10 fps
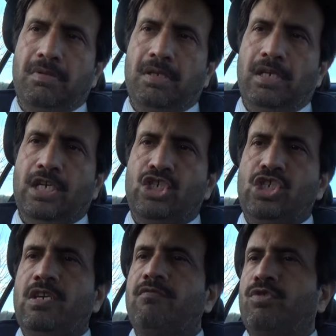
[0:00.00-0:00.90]
uh,
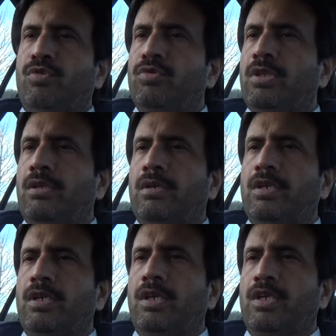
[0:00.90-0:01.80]
achieved through the
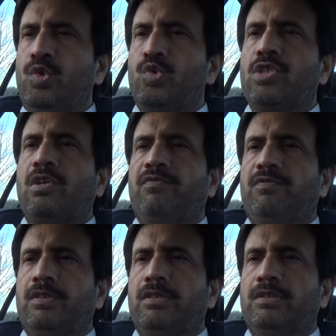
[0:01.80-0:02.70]
use of
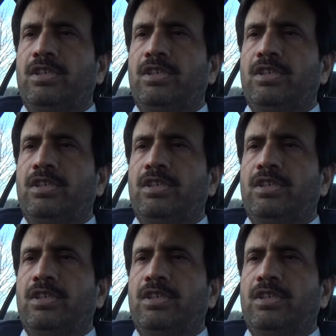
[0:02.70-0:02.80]
uh,